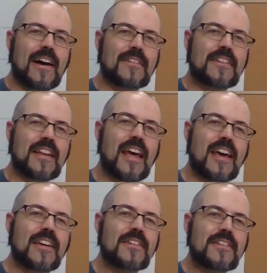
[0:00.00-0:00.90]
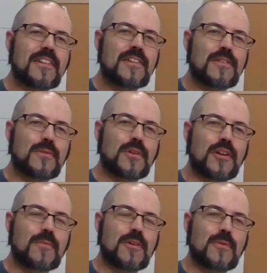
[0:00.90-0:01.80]
Today, we're going
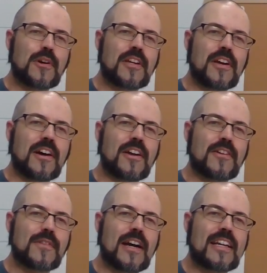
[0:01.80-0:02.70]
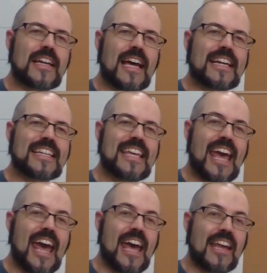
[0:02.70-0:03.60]
to be working on our writing
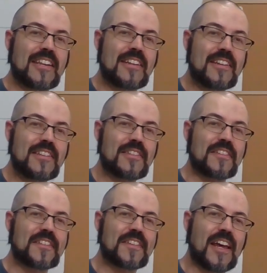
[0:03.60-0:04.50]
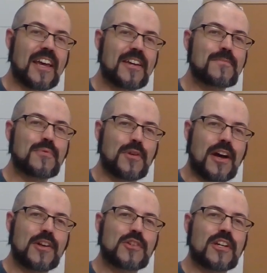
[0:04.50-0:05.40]
again, the same
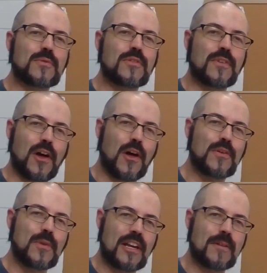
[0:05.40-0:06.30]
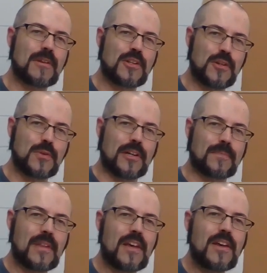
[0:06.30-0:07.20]
project we've already been doing.
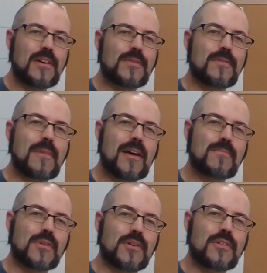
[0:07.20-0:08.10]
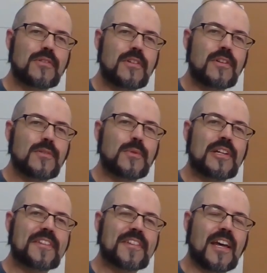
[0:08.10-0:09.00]
Remember,
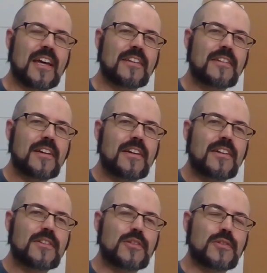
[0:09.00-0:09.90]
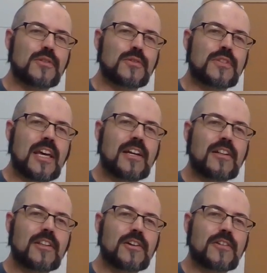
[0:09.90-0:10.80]
we said to take a
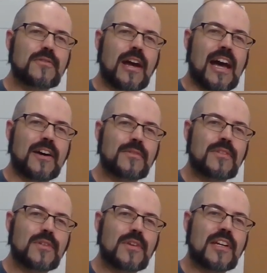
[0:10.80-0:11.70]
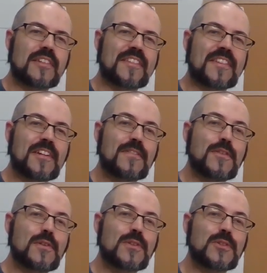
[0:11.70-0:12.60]
look around and see if
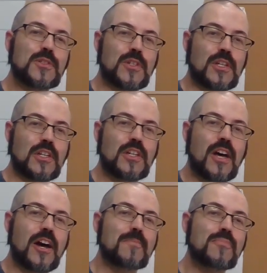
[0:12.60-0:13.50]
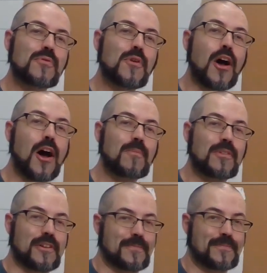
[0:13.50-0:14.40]
you can see a
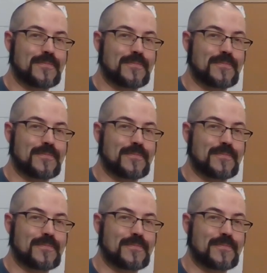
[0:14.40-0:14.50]
problem.